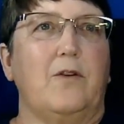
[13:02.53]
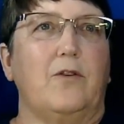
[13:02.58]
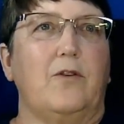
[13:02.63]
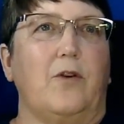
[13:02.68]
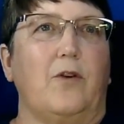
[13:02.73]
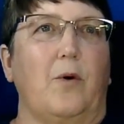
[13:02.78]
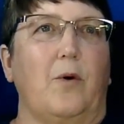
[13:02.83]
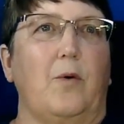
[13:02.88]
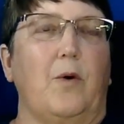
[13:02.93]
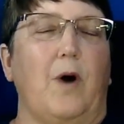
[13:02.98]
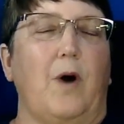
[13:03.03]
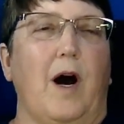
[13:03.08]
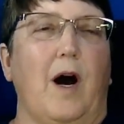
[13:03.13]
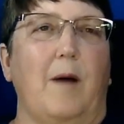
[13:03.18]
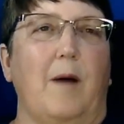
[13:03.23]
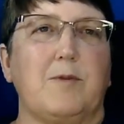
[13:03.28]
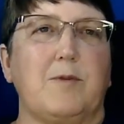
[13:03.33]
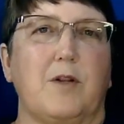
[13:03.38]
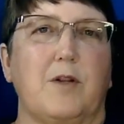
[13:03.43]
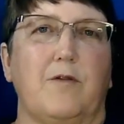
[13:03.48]
So
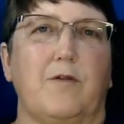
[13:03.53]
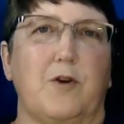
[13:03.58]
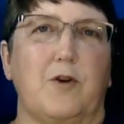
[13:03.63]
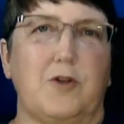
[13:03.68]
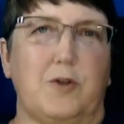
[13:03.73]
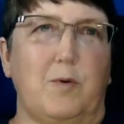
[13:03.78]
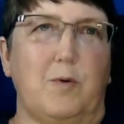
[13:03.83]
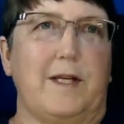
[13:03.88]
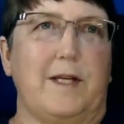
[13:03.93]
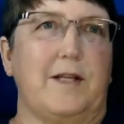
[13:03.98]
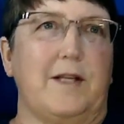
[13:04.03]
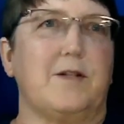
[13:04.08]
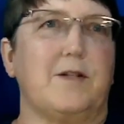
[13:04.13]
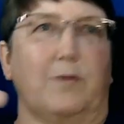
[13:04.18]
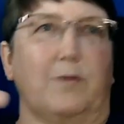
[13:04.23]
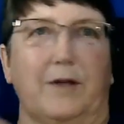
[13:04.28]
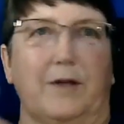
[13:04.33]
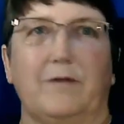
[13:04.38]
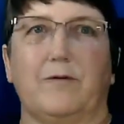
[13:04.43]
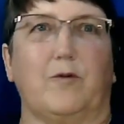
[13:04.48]
the first one
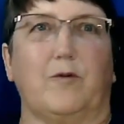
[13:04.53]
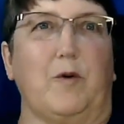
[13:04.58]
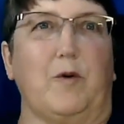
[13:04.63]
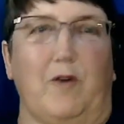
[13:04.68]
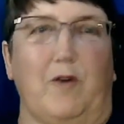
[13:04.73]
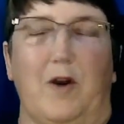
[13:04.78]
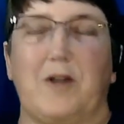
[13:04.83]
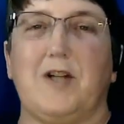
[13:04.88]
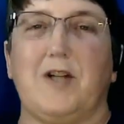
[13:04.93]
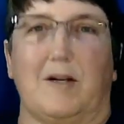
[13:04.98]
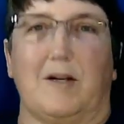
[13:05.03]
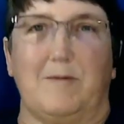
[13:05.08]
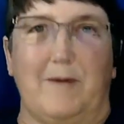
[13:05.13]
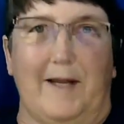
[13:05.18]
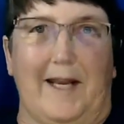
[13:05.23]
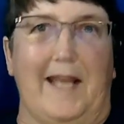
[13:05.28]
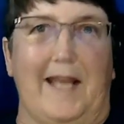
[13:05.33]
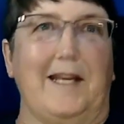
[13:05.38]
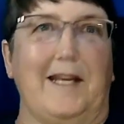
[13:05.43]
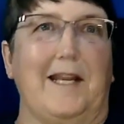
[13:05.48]
is, we've already talked
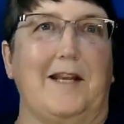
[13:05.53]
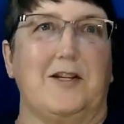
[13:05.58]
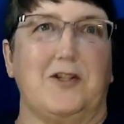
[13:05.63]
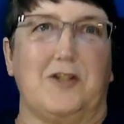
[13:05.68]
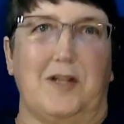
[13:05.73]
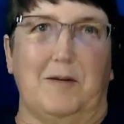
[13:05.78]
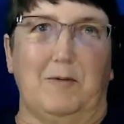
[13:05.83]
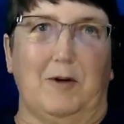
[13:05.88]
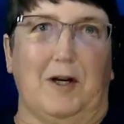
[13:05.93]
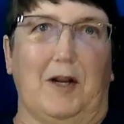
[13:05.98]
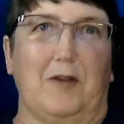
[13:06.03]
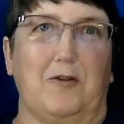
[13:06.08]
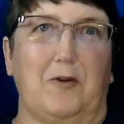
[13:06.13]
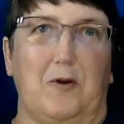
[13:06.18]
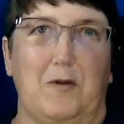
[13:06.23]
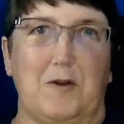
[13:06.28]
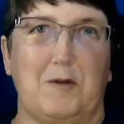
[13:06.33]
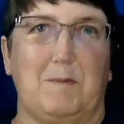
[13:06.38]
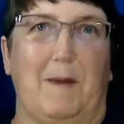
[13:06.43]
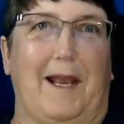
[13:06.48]
about ADHD, but I'm going to
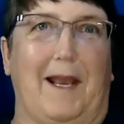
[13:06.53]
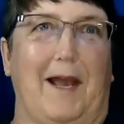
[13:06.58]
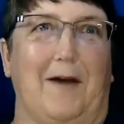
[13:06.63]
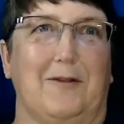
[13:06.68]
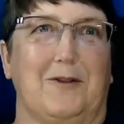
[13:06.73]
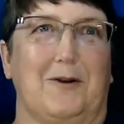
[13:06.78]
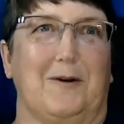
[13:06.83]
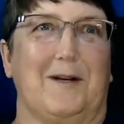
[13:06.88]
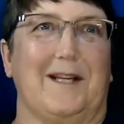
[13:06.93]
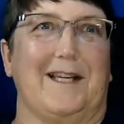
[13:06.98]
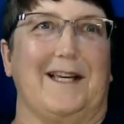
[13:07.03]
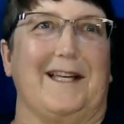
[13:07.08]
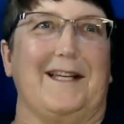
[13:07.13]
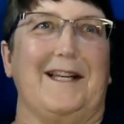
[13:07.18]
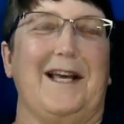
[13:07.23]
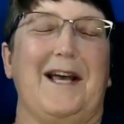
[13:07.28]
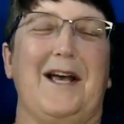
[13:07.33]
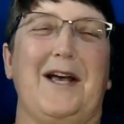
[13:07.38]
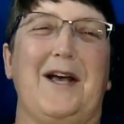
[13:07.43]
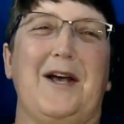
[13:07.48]
throw this back out there
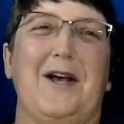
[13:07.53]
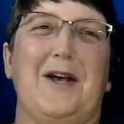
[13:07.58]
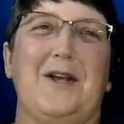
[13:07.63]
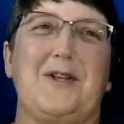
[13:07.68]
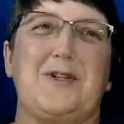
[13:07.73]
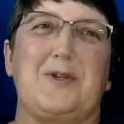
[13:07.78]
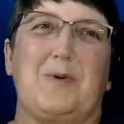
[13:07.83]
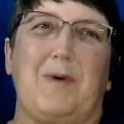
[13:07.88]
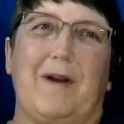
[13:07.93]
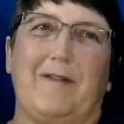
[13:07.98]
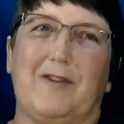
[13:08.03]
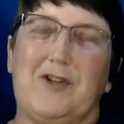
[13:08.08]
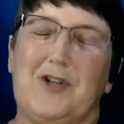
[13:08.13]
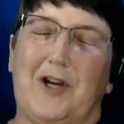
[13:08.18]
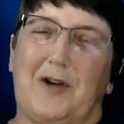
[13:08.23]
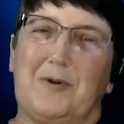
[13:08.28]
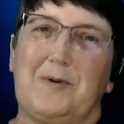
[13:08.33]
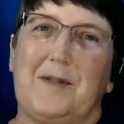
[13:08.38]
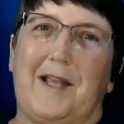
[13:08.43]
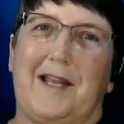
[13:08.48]
again. So we have a
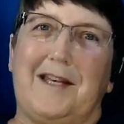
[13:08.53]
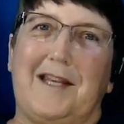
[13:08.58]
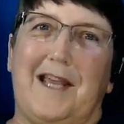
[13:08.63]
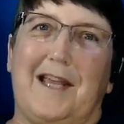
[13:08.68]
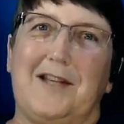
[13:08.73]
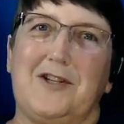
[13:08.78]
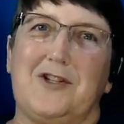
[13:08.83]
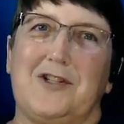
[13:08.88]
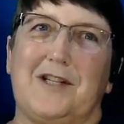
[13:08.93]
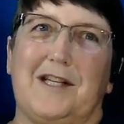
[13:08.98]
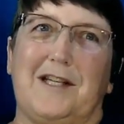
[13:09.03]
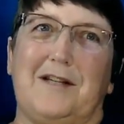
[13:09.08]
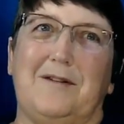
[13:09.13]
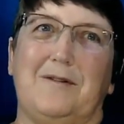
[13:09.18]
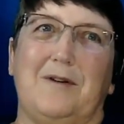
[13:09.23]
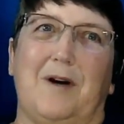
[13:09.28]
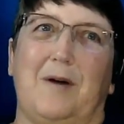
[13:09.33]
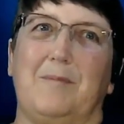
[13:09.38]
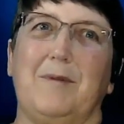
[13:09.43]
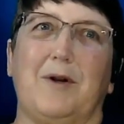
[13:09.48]
child with
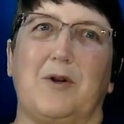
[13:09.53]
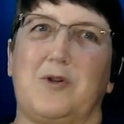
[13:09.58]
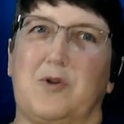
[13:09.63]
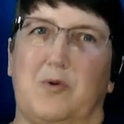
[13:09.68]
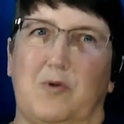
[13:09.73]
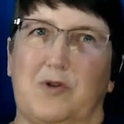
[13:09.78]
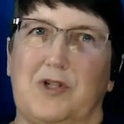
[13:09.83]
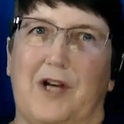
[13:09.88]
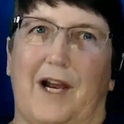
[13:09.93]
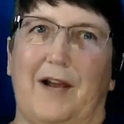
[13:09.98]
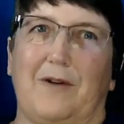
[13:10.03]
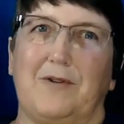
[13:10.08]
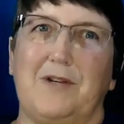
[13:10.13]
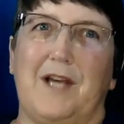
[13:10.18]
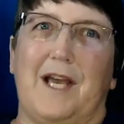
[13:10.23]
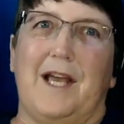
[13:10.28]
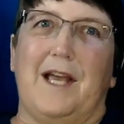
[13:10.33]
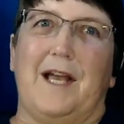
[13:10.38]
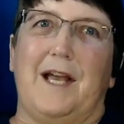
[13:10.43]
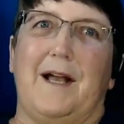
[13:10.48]
ADHD, a middle school
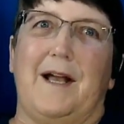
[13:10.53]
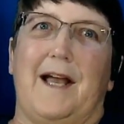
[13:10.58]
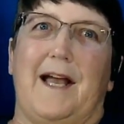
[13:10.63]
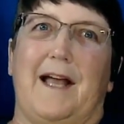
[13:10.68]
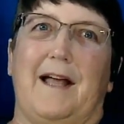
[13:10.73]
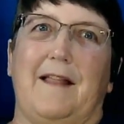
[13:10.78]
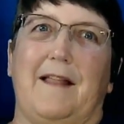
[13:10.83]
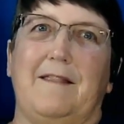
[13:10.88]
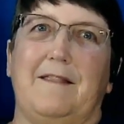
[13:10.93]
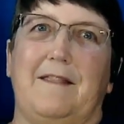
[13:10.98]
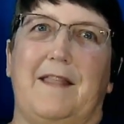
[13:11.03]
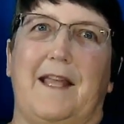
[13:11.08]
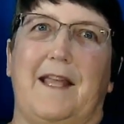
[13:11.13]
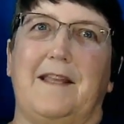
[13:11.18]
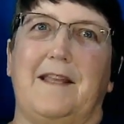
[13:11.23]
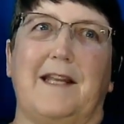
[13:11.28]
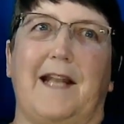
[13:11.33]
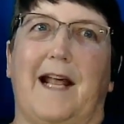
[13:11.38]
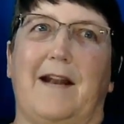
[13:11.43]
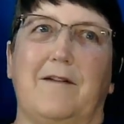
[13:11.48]
child, and
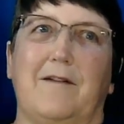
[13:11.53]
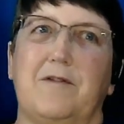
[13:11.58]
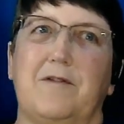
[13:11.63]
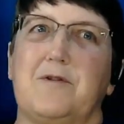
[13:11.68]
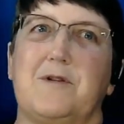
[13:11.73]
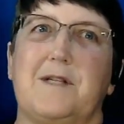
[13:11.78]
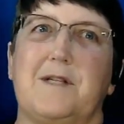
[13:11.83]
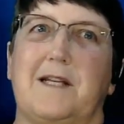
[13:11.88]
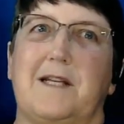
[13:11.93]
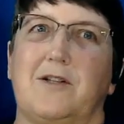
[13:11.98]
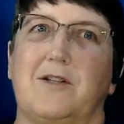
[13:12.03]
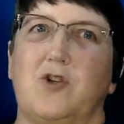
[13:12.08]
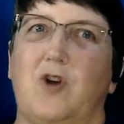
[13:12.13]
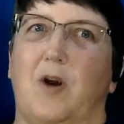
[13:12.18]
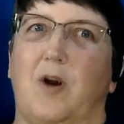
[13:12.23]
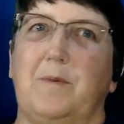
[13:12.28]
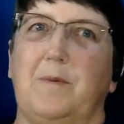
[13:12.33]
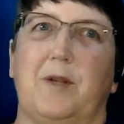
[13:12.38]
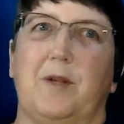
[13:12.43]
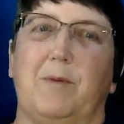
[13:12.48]
they get out of their seat to
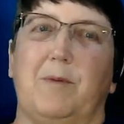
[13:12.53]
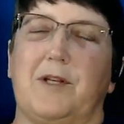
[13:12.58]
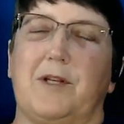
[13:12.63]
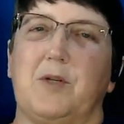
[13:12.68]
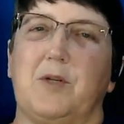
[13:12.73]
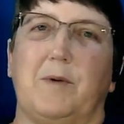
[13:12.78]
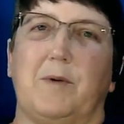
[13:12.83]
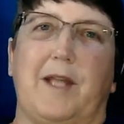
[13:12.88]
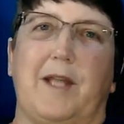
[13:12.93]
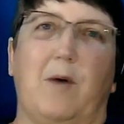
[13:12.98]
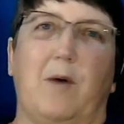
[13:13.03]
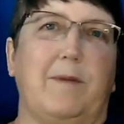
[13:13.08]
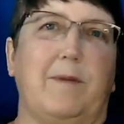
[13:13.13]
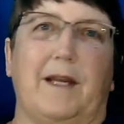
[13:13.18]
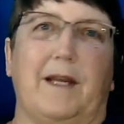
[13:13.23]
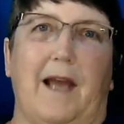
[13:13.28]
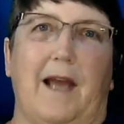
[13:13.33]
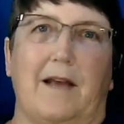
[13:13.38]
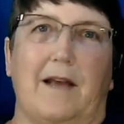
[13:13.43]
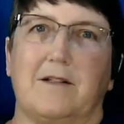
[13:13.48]
sharpen their pencil without
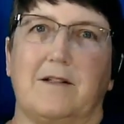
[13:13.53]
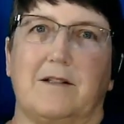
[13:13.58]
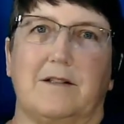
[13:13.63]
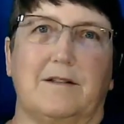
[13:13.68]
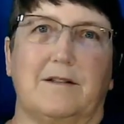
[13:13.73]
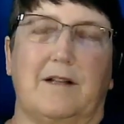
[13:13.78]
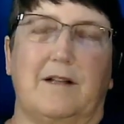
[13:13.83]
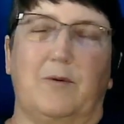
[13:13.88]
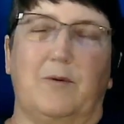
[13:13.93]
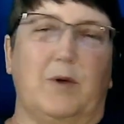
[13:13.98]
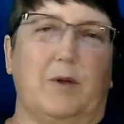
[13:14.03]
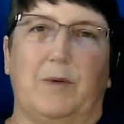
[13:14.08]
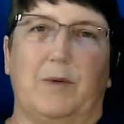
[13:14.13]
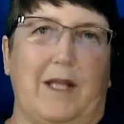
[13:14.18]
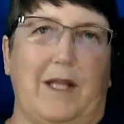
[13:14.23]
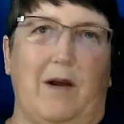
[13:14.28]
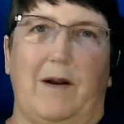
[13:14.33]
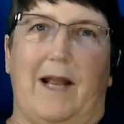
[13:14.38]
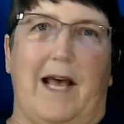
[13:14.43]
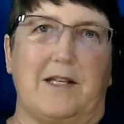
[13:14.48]
being asked,
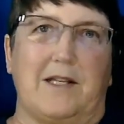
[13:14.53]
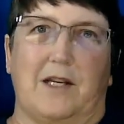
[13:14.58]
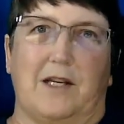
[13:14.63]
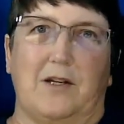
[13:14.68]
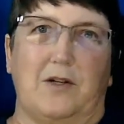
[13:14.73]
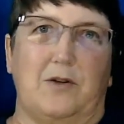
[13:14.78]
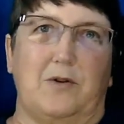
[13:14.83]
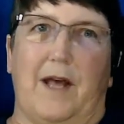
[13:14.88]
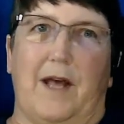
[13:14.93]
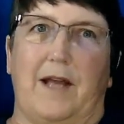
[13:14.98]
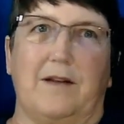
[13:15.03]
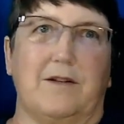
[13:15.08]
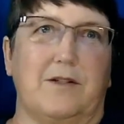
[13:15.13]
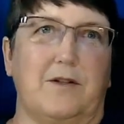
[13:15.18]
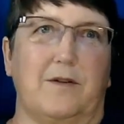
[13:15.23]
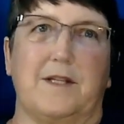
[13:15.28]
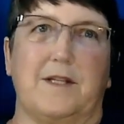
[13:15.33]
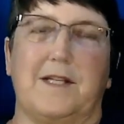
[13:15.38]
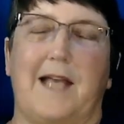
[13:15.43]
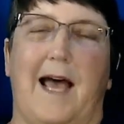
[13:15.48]
without asking to do that.
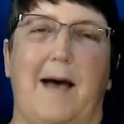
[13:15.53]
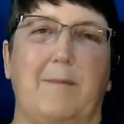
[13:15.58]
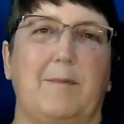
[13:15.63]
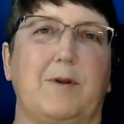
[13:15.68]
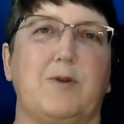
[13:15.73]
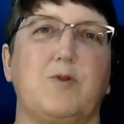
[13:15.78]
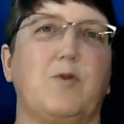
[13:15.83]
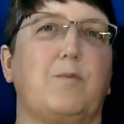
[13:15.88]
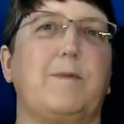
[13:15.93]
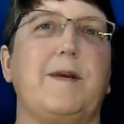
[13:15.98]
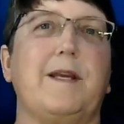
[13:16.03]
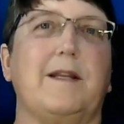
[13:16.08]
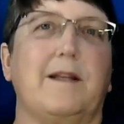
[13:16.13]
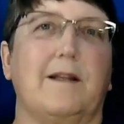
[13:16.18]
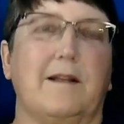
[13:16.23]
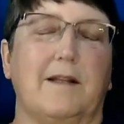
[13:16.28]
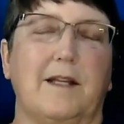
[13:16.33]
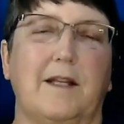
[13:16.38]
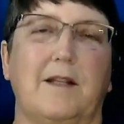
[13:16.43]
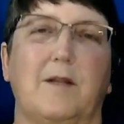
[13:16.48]
So this happens
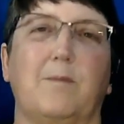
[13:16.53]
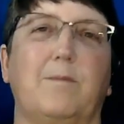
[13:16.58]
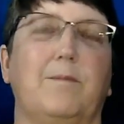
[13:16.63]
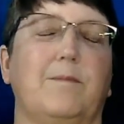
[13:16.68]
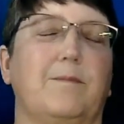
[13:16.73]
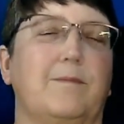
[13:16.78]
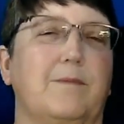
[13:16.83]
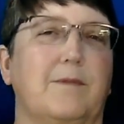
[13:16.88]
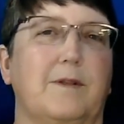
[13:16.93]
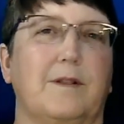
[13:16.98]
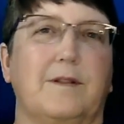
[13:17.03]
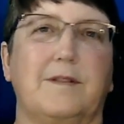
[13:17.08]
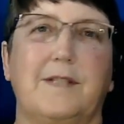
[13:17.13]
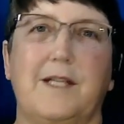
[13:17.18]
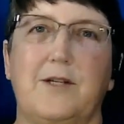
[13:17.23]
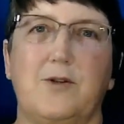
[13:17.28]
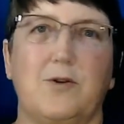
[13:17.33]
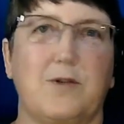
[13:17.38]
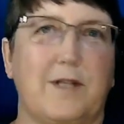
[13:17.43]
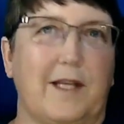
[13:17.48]
repeatedly. The
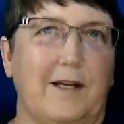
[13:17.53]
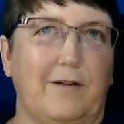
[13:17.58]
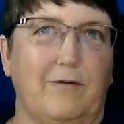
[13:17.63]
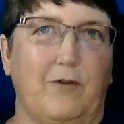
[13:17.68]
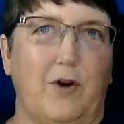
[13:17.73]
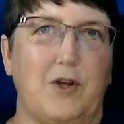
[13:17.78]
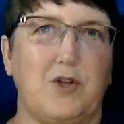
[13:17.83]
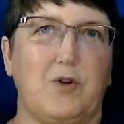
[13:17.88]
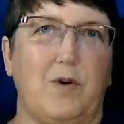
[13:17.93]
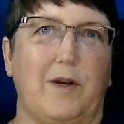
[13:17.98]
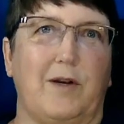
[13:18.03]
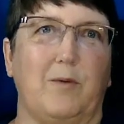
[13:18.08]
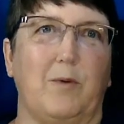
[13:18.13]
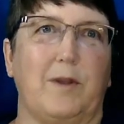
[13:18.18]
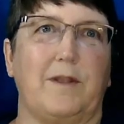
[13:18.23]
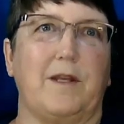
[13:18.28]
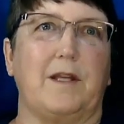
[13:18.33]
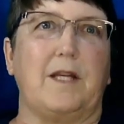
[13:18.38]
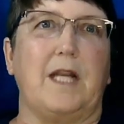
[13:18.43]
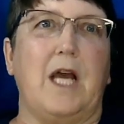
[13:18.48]
teacher's getting frustrated
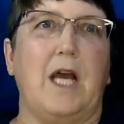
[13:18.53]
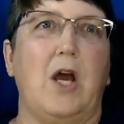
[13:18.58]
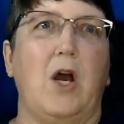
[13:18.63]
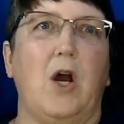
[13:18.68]
with it.